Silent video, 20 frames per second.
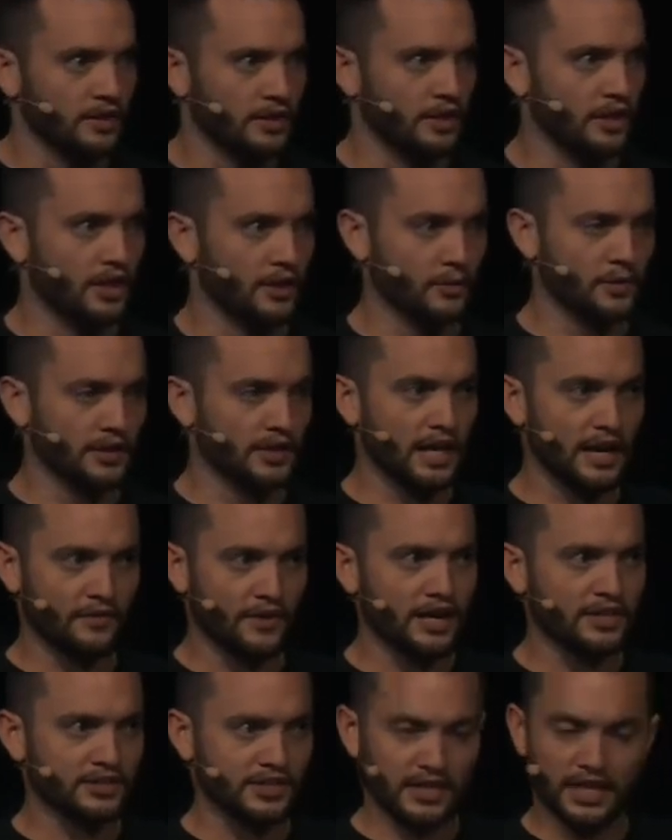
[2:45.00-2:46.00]
Anyone ever
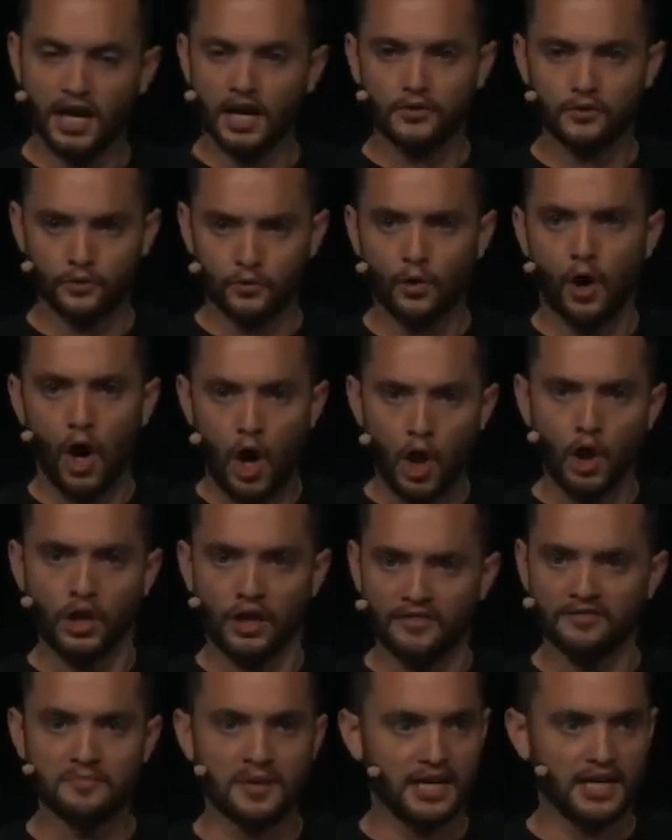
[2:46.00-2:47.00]
actually gone through all
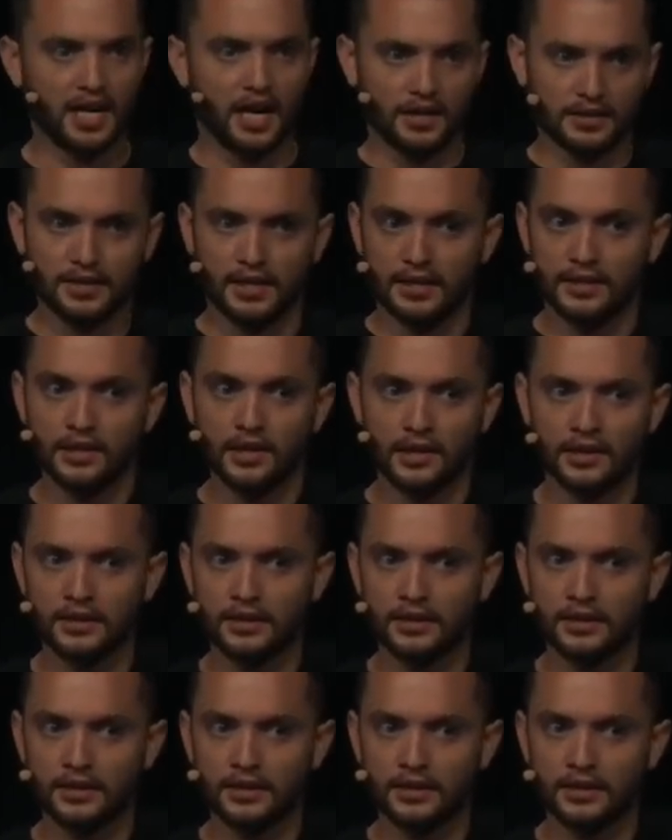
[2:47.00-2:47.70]
of my content?